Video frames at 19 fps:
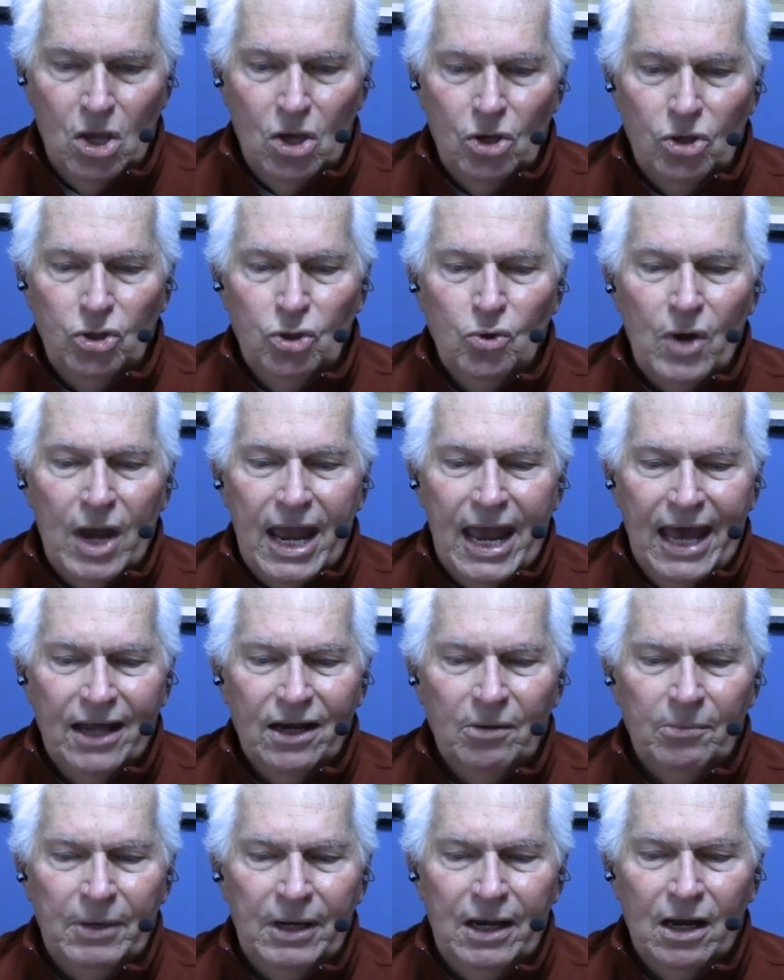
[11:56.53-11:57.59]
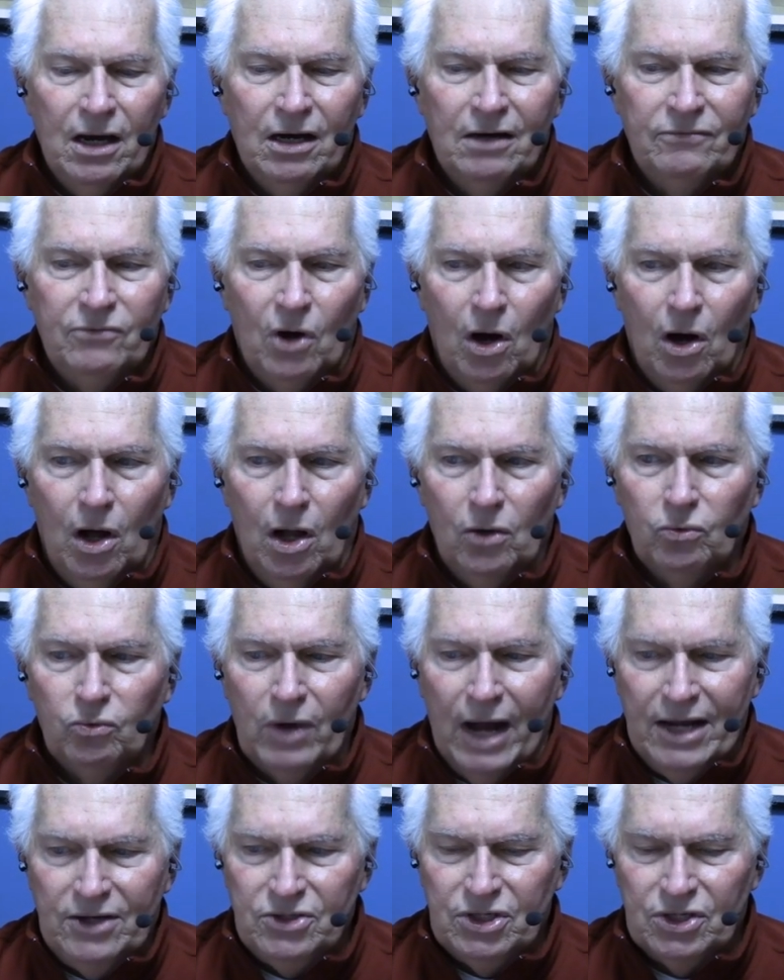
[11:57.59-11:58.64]
you enemy of all
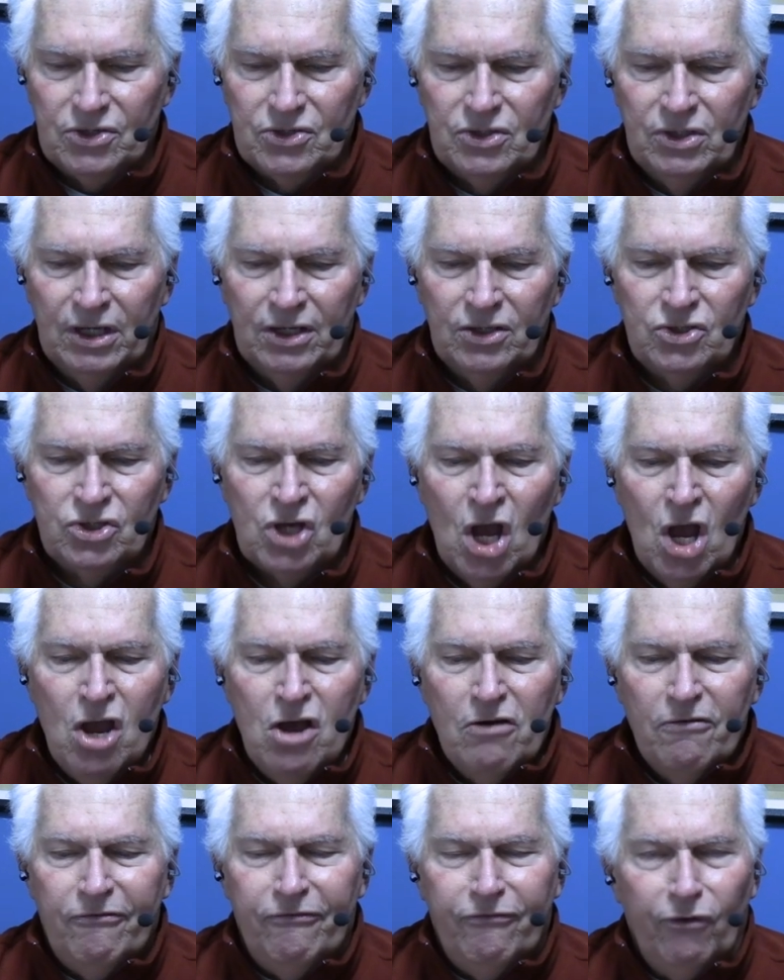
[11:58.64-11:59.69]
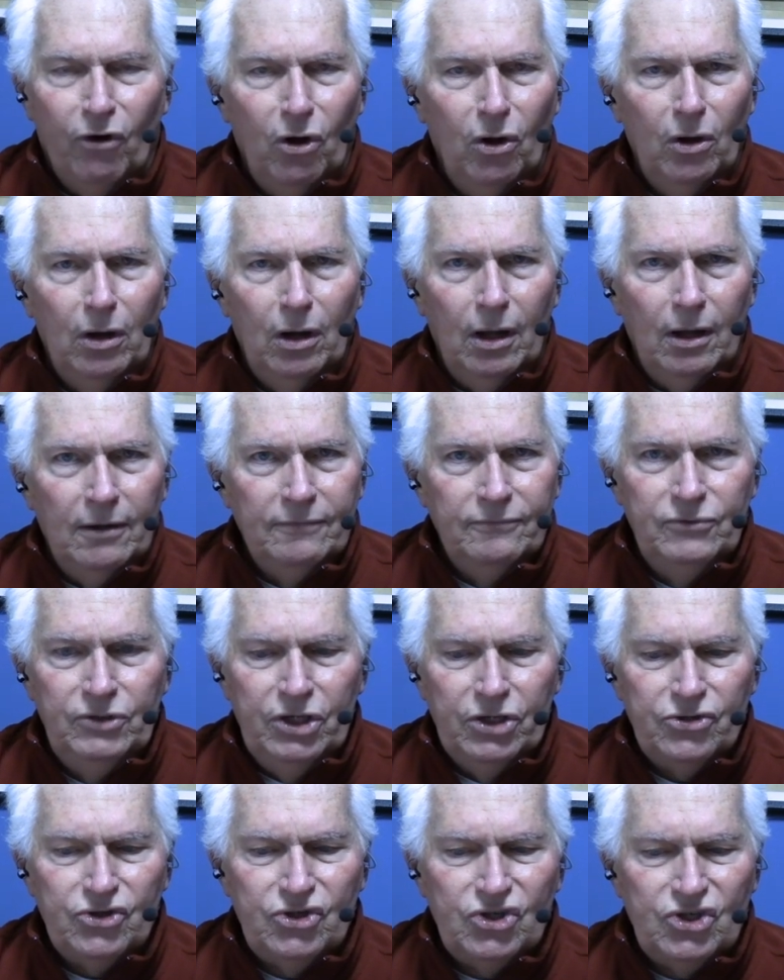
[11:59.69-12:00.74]
righteousness, full of
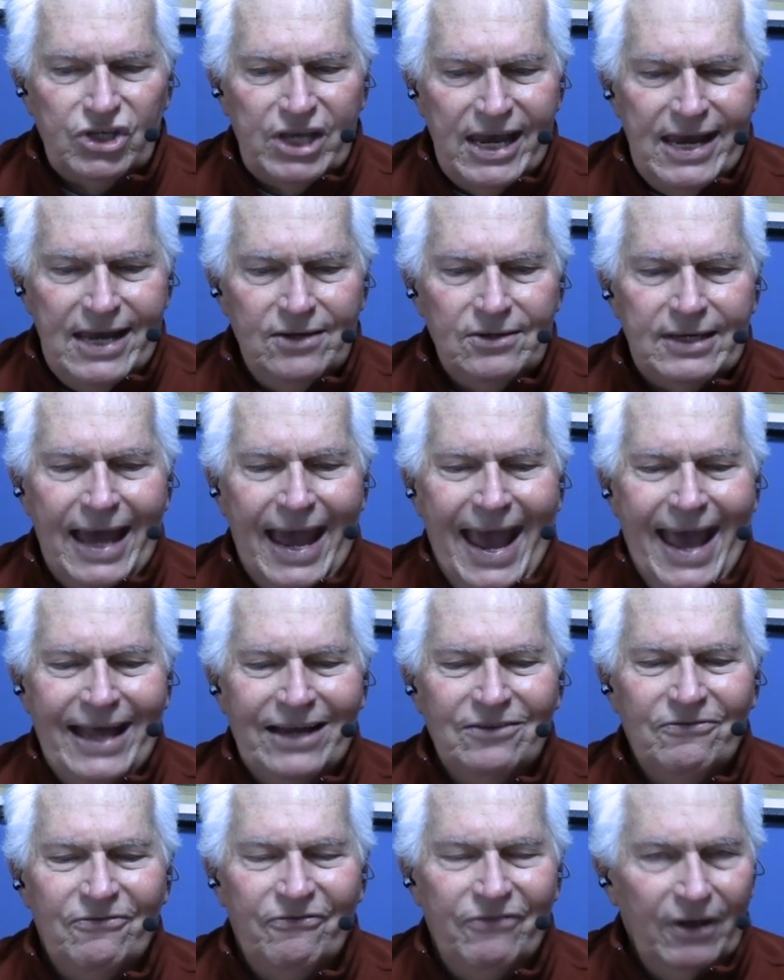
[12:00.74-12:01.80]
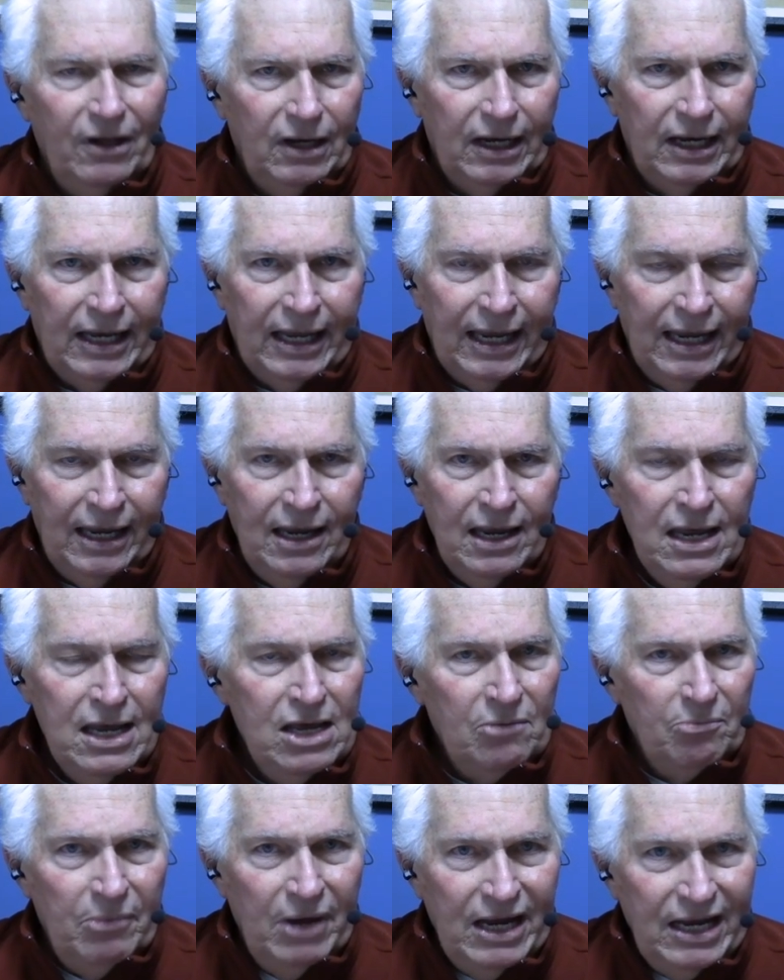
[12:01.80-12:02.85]
deceit and villainy,"
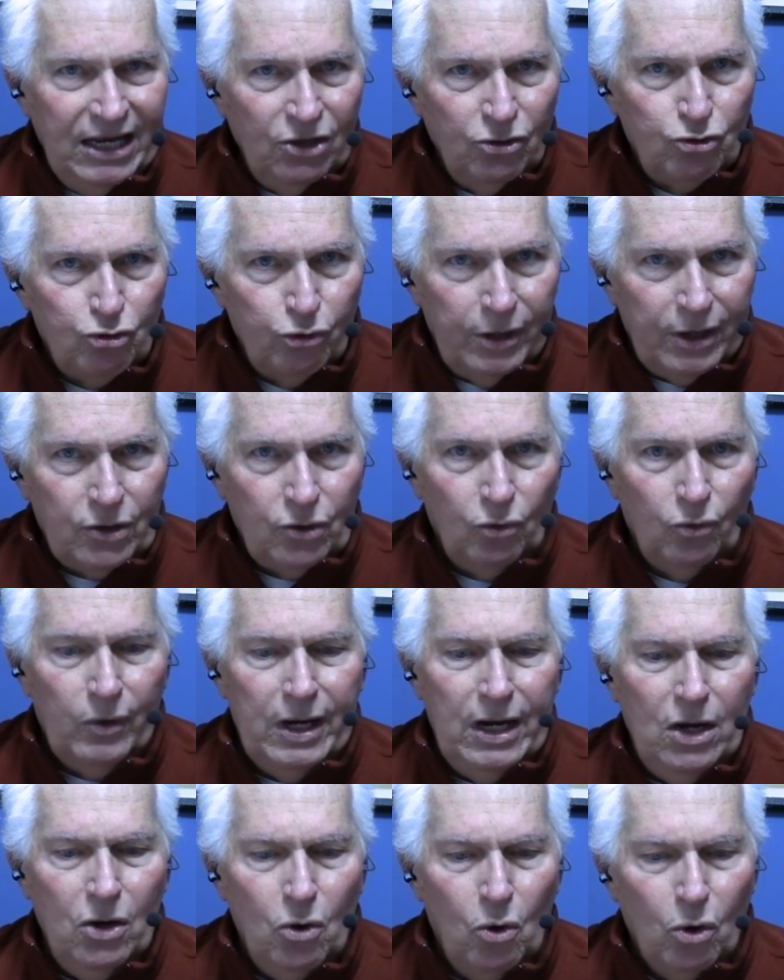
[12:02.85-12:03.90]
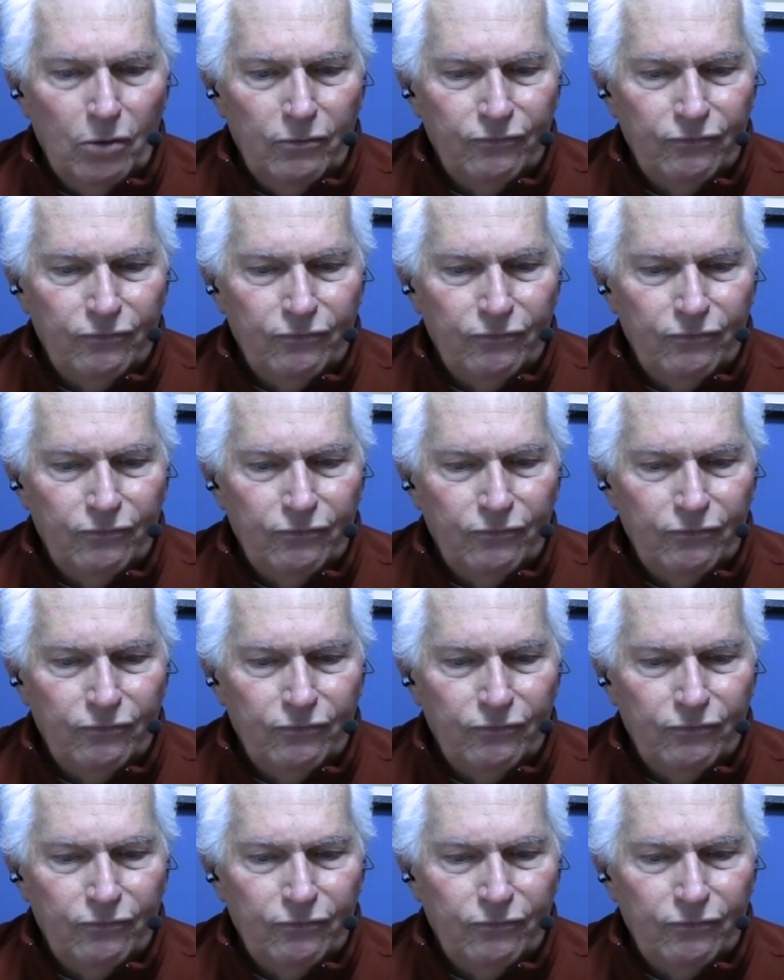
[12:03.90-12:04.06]
meaning trickery or